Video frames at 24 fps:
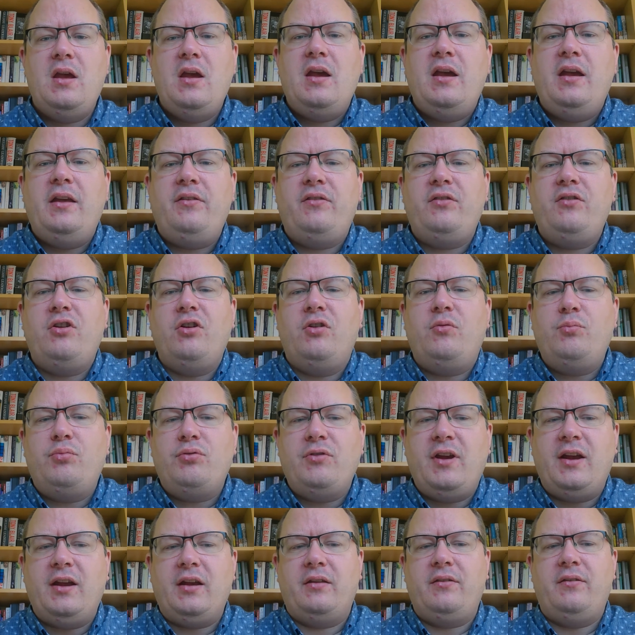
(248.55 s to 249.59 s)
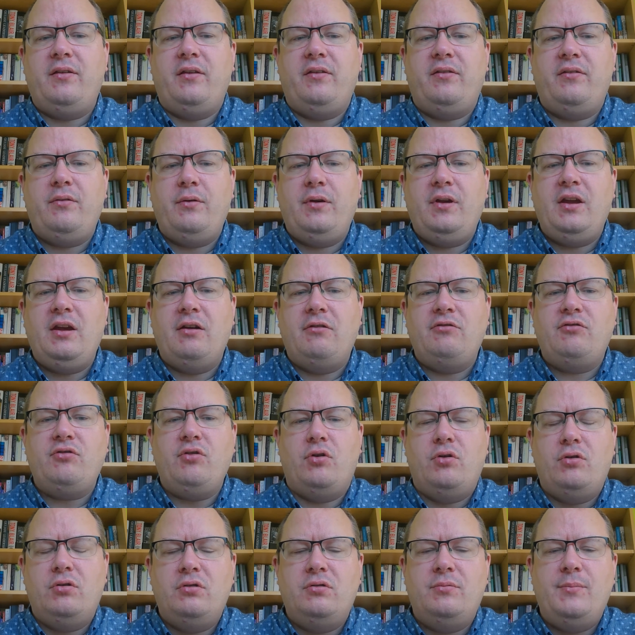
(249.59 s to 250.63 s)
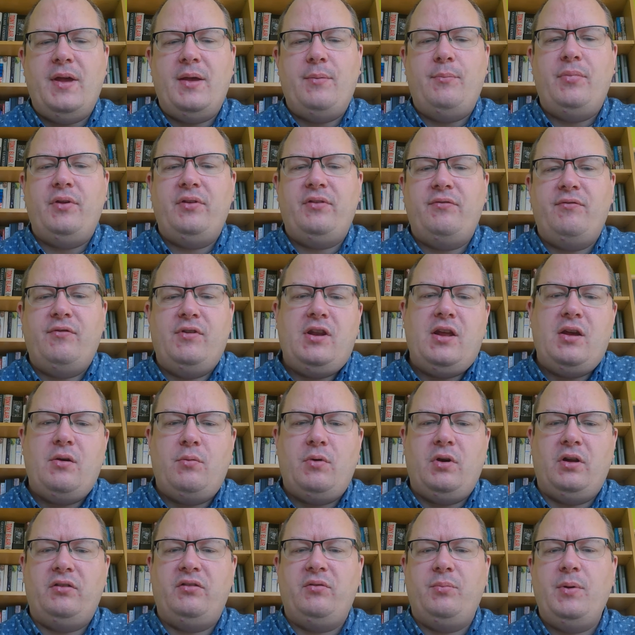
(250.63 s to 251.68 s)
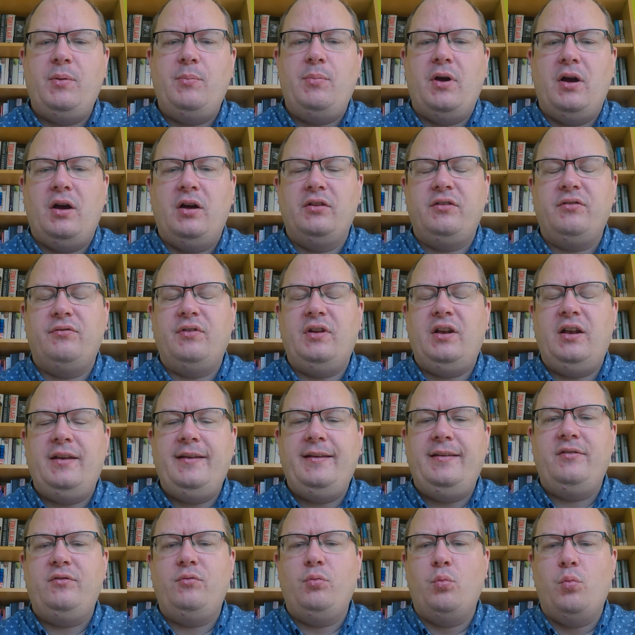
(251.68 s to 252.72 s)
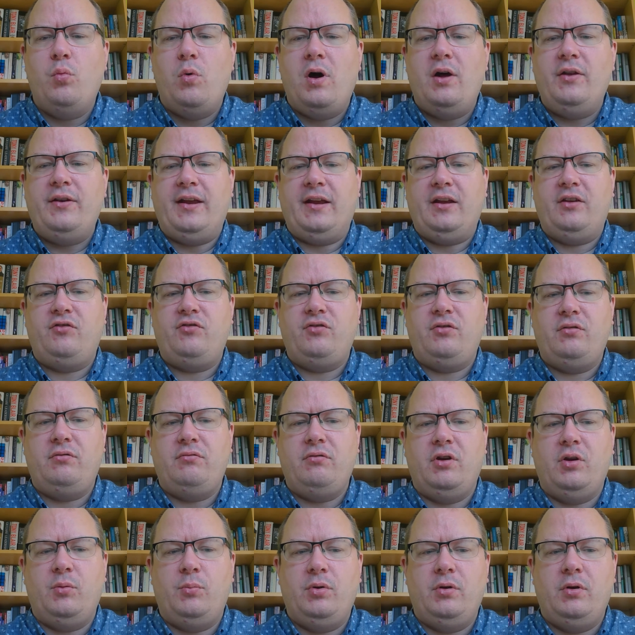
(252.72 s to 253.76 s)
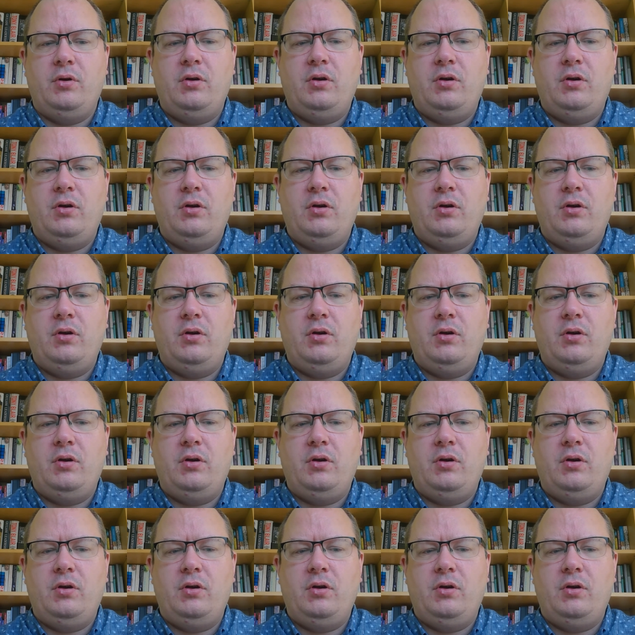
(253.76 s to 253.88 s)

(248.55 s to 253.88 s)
It's good practice to encourage all members of the network to be part of at least one action group,